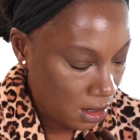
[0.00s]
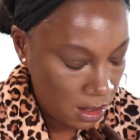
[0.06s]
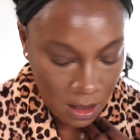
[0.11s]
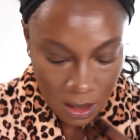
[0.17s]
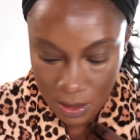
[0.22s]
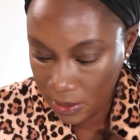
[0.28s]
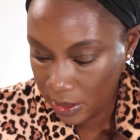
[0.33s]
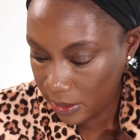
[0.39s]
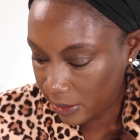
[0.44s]

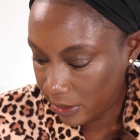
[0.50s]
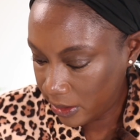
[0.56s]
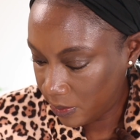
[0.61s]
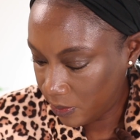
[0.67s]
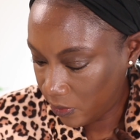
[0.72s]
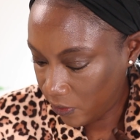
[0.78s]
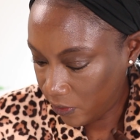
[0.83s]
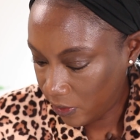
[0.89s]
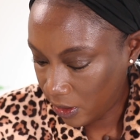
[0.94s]
All right, let's
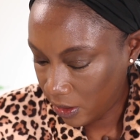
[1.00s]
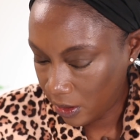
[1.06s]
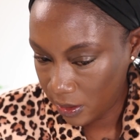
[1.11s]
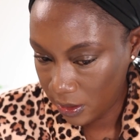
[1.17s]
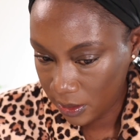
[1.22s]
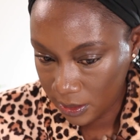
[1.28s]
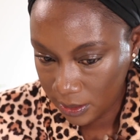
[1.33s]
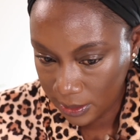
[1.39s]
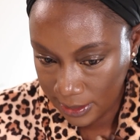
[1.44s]
move
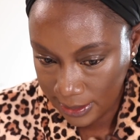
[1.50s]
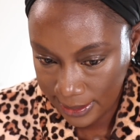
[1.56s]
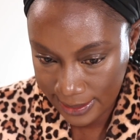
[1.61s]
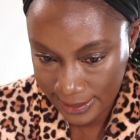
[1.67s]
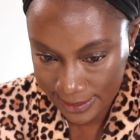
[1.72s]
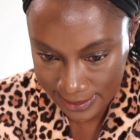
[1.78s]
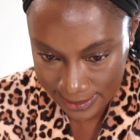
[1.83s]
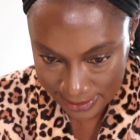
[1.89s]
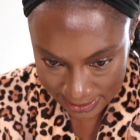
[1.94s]
along
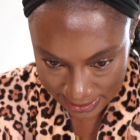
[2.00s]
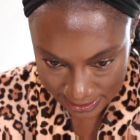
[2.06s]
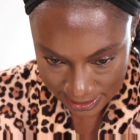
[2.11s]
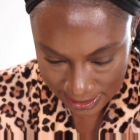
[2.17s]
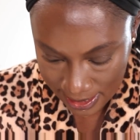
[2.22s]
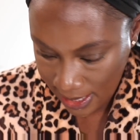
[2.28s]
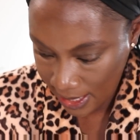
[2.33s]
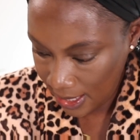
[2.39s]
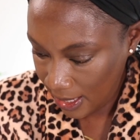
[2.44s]

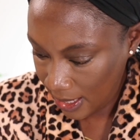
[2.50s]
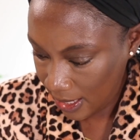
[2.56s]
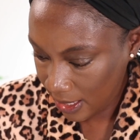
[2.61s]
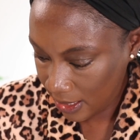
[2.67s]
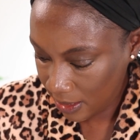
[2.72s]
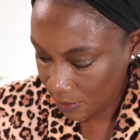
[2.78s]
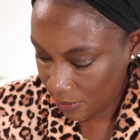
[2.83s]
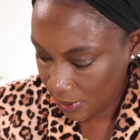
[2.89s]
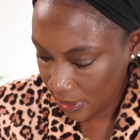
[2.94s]

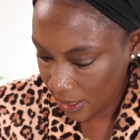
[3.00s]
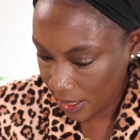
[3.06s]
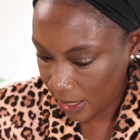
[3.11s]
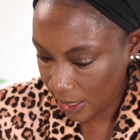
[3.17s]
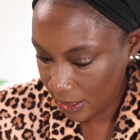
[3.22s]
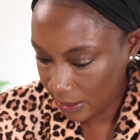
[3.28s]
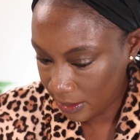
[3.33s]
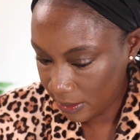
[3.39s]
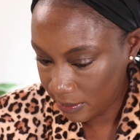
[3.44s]
and apply
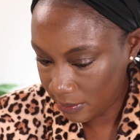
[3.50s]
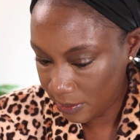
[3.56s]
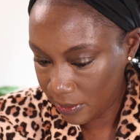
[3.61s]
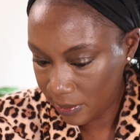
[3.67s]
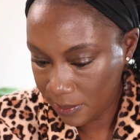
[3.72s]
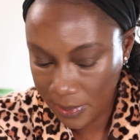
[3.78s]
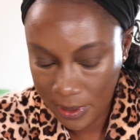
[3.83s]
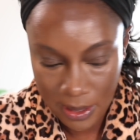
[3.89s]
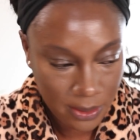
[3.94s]
a little bit
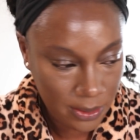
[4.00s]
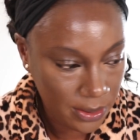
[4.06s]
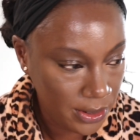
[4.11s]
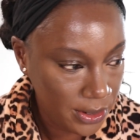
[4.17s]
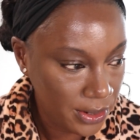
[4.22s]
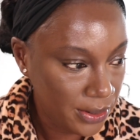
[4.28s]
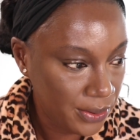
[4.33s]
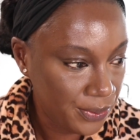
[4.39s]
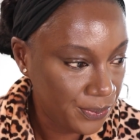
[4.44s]
of
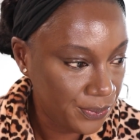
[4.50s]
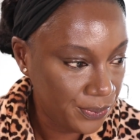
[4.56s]
powder.